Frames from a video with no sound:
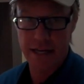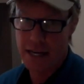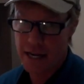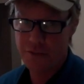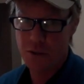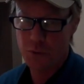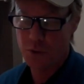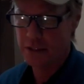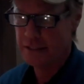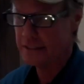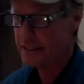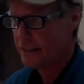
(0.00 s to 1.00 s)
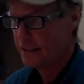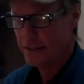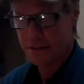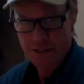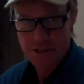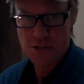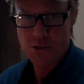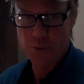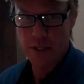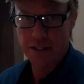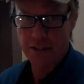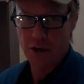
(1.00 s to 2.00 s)
heavy wood, this is the
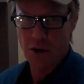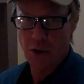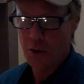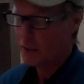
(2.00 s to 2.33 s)
way to go.